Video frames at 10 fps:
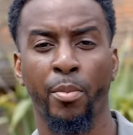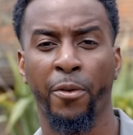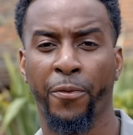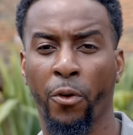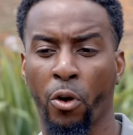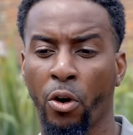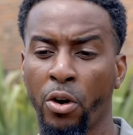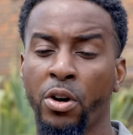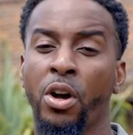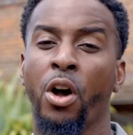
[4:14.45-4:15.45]
Number four
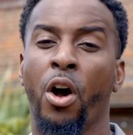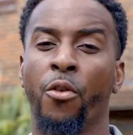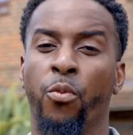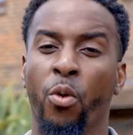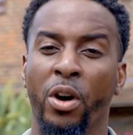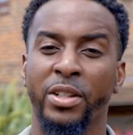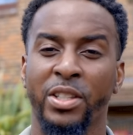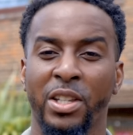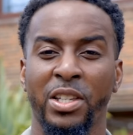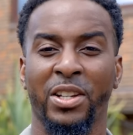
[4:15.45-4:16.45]
of what
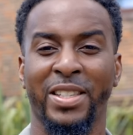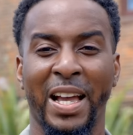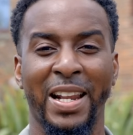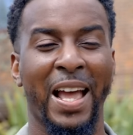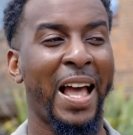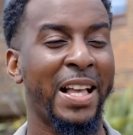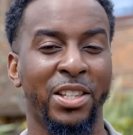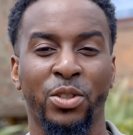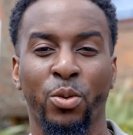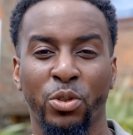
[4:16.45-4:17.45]
your dad
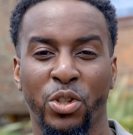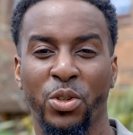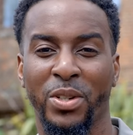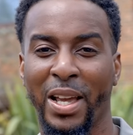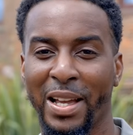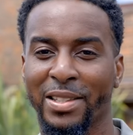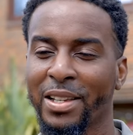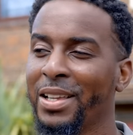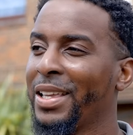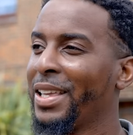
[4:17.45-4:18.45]
hasn't taught you yet
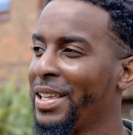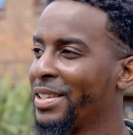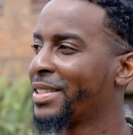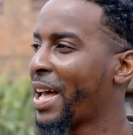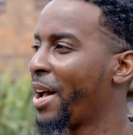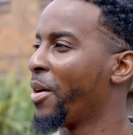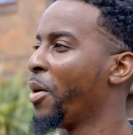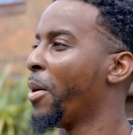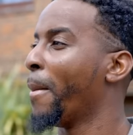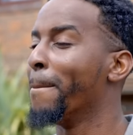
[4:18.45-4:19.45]
is that
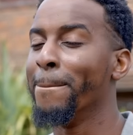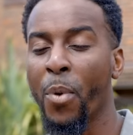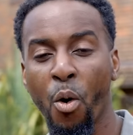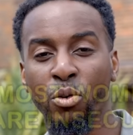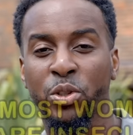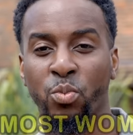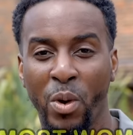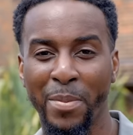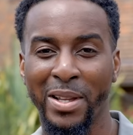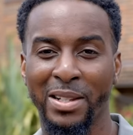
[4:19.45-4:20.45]
most
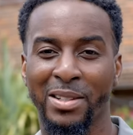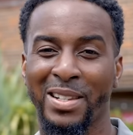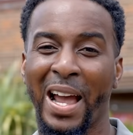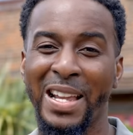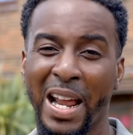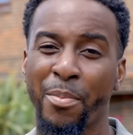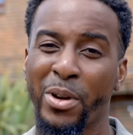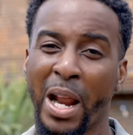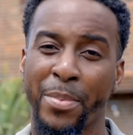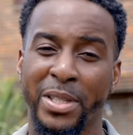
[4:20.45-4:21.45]
women,
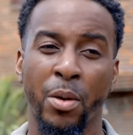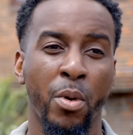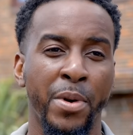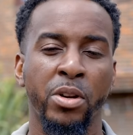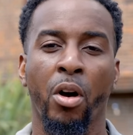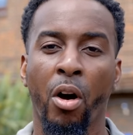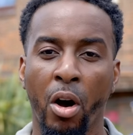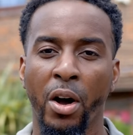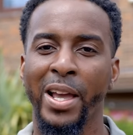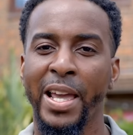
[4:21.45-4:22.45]
99.9% percent 09 women,
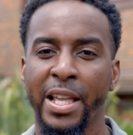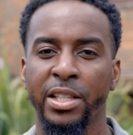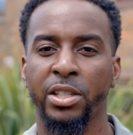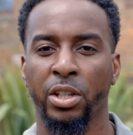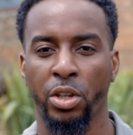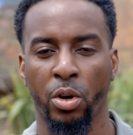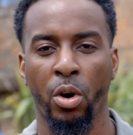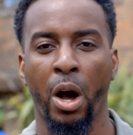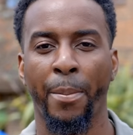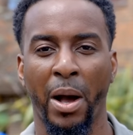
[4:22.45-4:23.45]
are
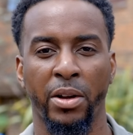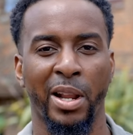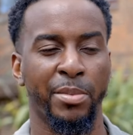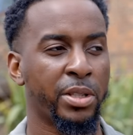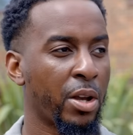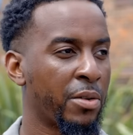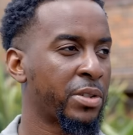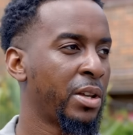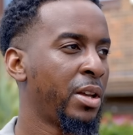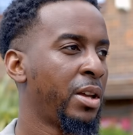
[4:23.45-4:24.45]
insecure about
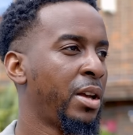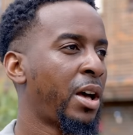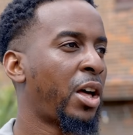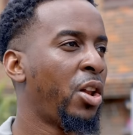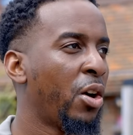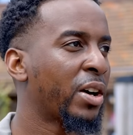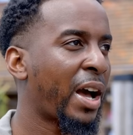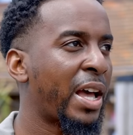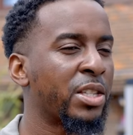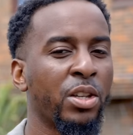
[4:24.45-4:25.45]
themselves. A lot of
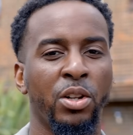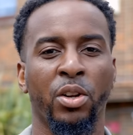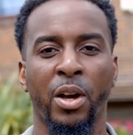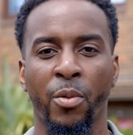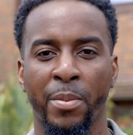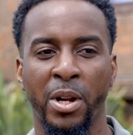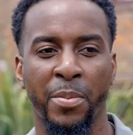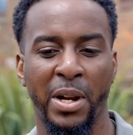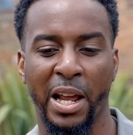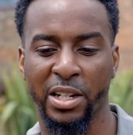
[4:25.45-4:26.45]
guys look at women
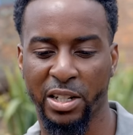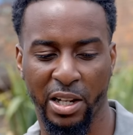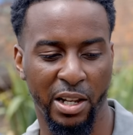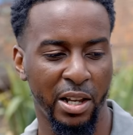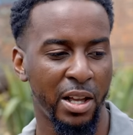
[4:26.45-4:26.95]
and be like, shit,